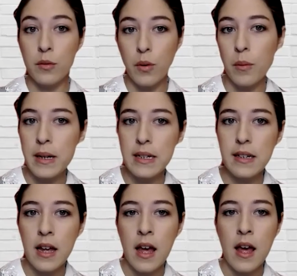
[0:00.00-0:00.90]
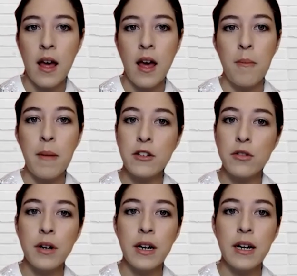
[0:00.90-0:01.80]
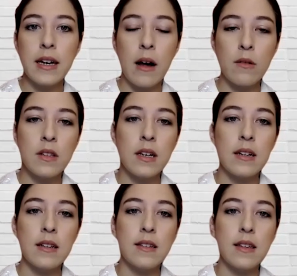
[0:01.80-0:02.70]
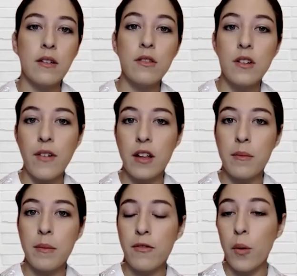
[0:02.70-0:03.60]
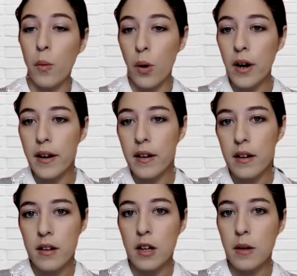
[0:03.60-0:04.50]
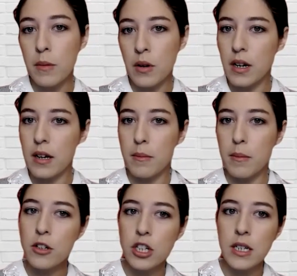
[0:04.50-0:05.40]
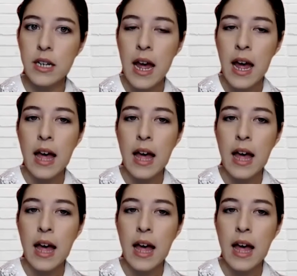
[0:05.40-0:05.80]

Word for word: enrollment, mentoring, counseling, and skills development for work, community immersion,